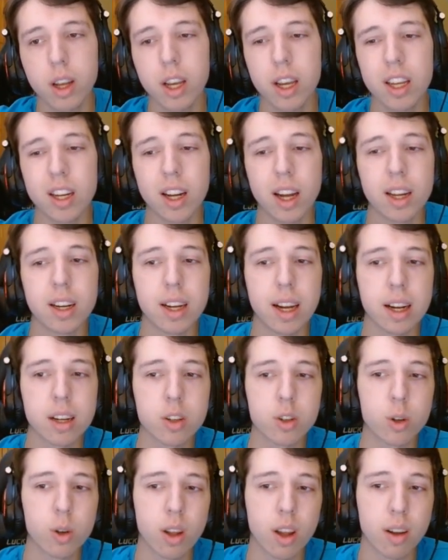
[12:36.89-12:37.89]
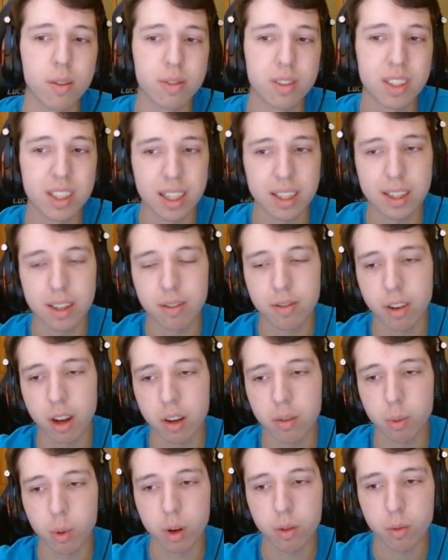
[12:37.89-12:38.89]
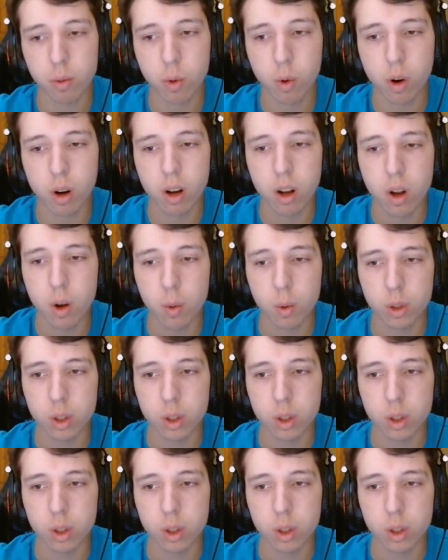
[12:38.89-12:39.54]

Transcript: and I had an accuracy of 65.4,